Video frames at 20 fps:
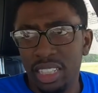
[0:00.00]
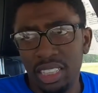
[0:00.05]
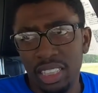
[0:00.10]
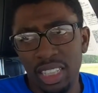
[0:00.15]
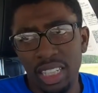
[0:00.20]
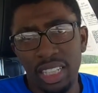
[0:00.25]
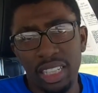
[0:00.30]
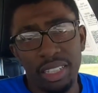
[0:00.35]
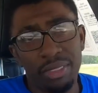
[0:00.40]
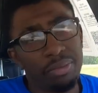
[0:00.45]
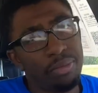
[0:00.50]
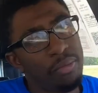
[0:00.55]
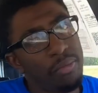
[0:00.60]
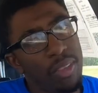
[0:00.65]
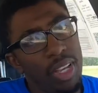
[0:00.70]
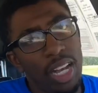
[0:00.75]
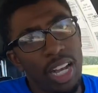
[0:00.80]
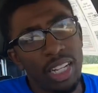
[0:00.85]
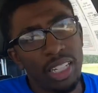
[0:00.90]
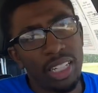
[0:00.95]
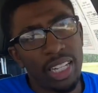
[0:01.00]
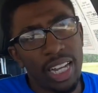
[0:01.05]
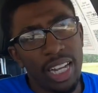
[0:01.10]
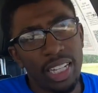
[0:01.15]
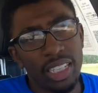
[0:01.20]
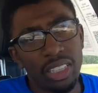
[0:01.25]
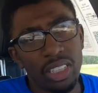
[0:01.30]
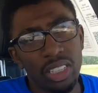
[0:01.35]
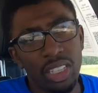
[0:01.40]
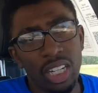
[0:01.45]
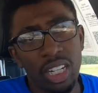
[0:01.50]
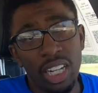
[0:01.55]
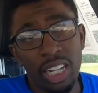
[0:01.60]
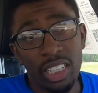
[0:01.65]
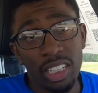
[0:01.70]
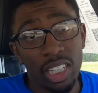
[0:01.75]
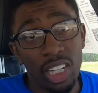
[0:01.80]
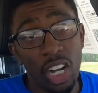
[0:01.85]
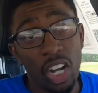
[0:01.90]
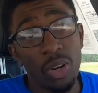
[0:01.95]

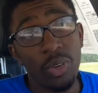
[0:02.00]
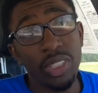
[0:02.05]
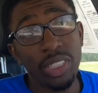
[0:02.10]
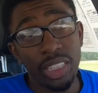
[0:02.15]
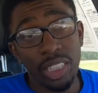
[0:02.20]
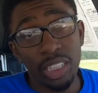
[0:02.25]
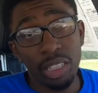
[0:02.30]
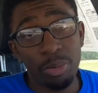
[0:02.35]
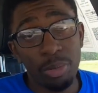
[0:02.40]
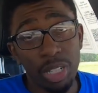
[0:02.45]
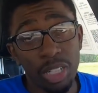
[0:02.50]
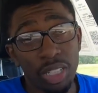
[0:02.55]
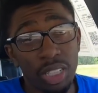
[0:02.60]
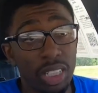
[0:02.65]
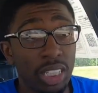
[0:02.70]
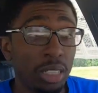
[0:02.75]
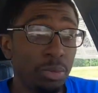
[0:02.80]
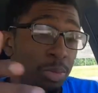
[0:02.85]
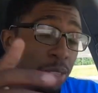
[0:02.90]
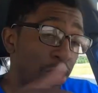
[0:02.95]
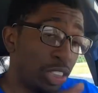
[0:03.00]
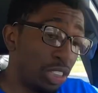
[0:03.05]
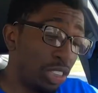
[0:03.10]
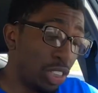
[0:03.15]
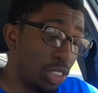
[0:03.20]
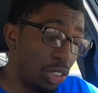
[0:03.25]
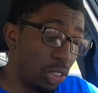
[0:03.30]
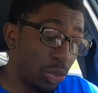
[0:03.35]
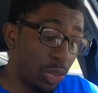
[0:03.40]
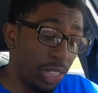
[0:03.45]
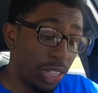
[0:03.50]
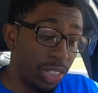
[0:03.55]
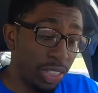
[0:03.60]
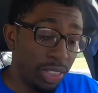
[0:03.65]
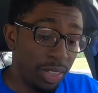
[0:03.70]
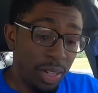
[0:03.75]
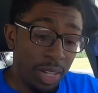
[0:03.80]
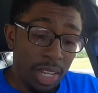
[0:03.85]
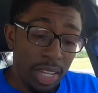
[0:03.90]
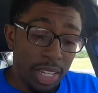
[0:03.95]
Honda always had the better look, but you know,
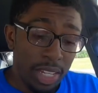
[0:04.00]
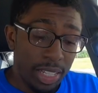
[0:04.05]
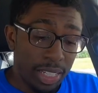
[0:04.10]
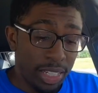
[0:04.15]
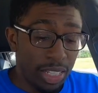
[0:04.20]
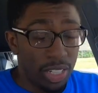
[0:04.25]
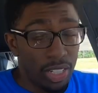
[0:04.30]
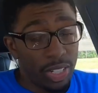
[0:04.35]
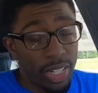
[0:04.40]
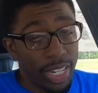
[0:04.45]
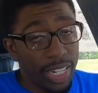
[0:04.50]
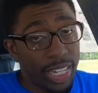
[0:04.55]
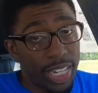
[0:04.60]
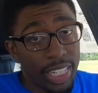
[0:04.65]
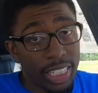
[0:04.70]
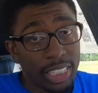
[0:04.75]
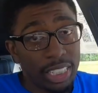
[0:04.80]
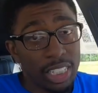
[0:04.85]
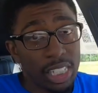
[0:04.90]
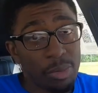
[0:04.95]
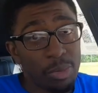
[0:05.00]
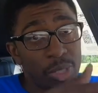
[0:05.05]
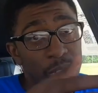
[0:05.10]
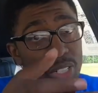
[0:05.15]
Toyota, you know, they catching up.